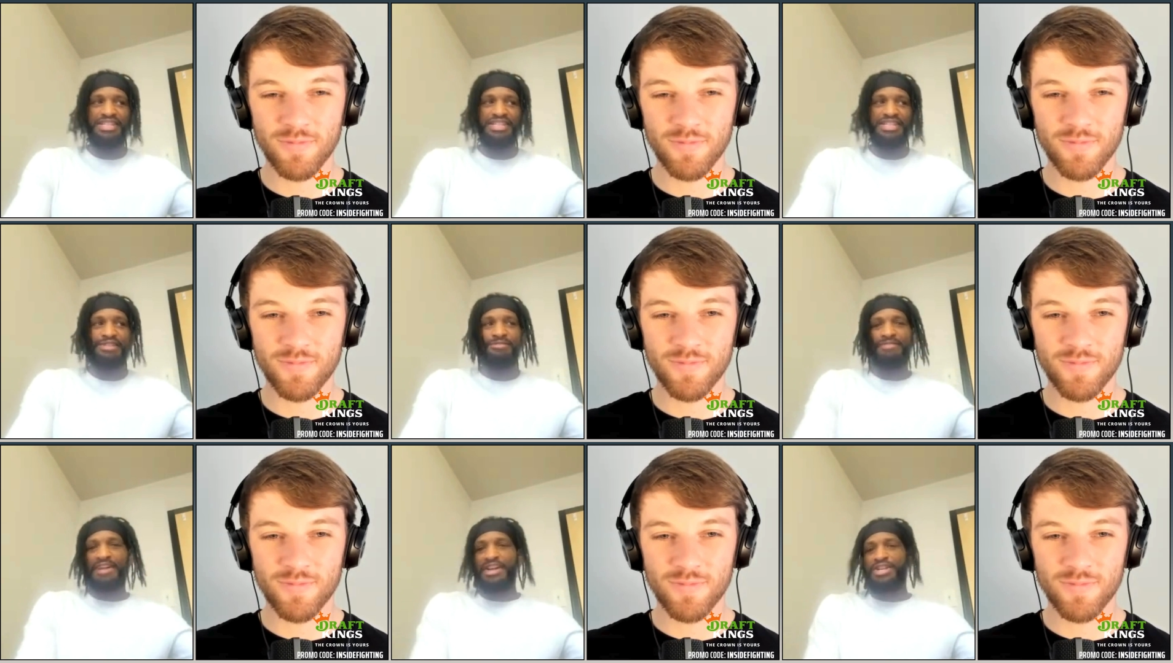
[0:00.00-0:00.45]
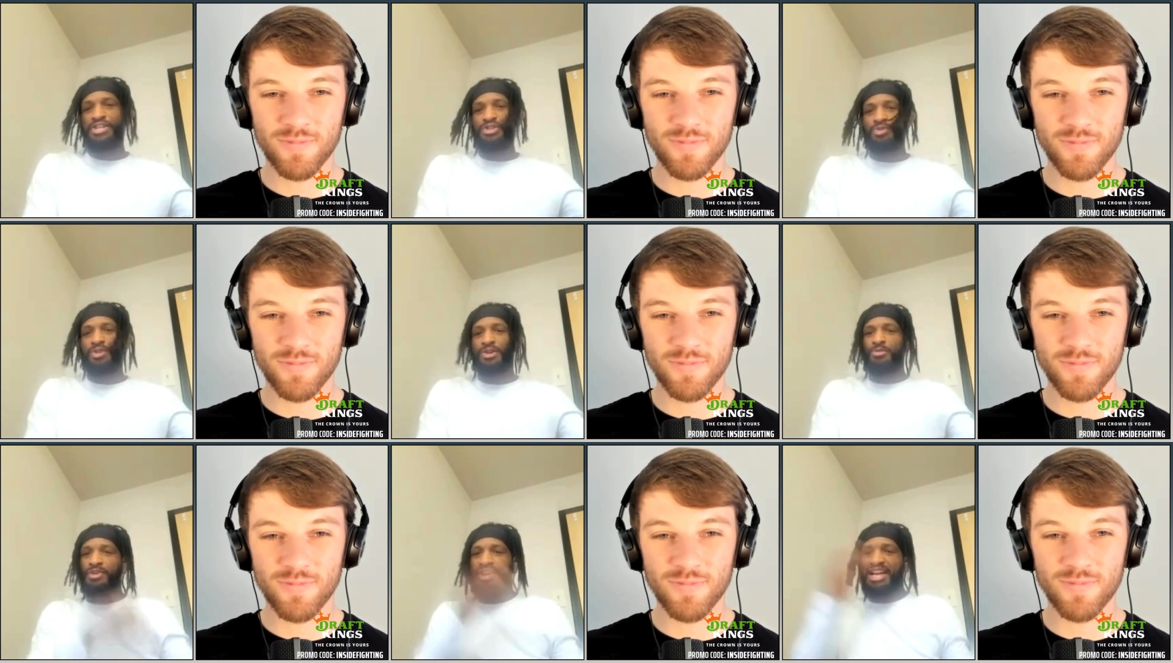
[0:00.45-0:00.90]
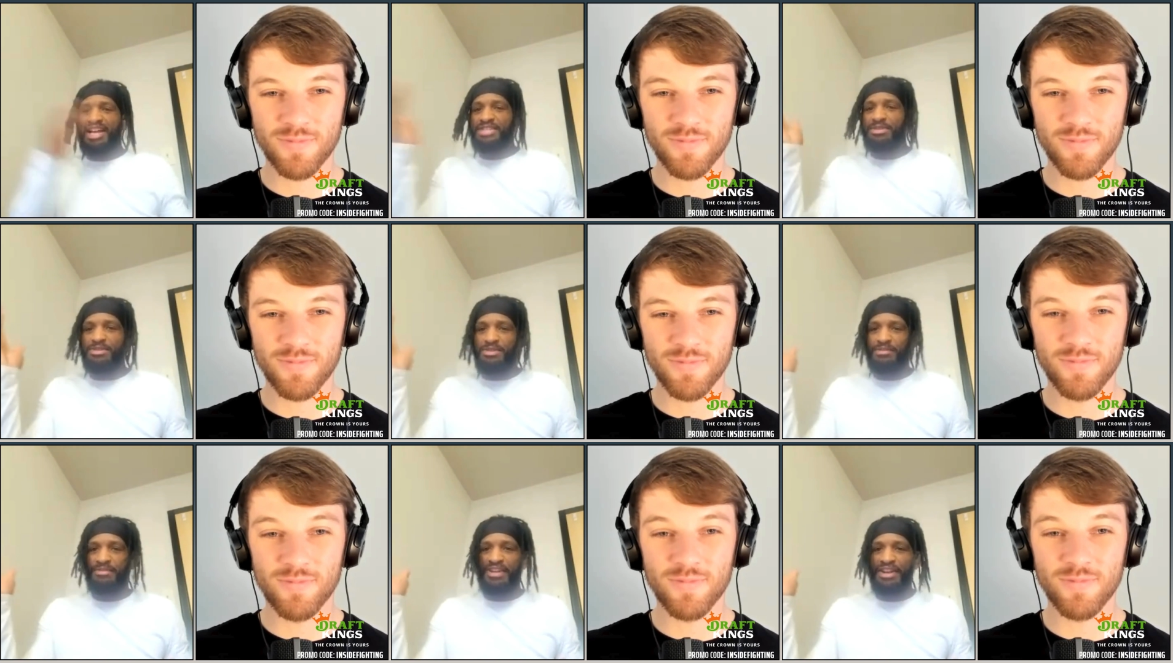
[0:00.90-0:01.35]
Speaker 1: to fight shorter, one guy
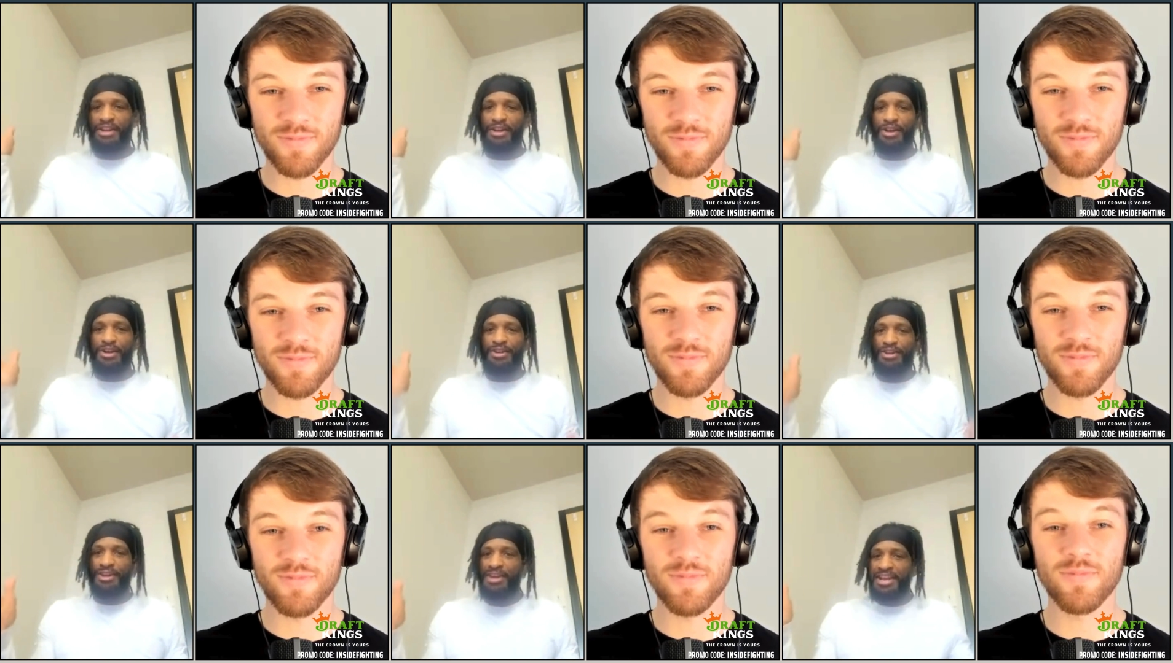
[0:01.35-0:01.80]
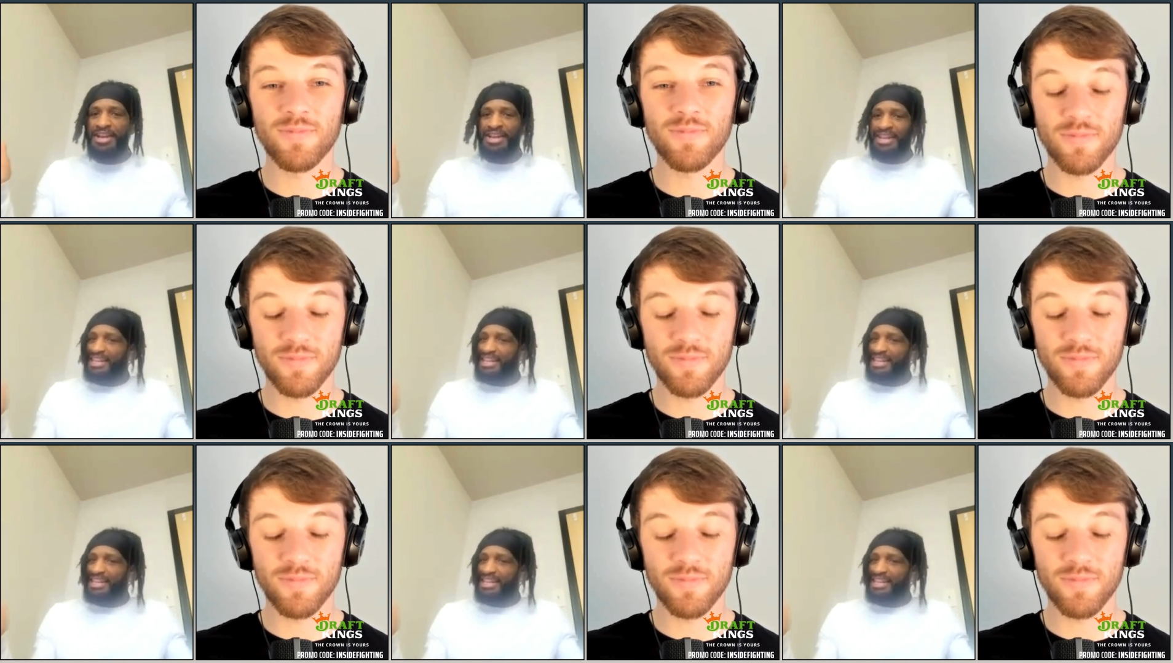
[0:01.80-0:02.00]
tends to fight longer.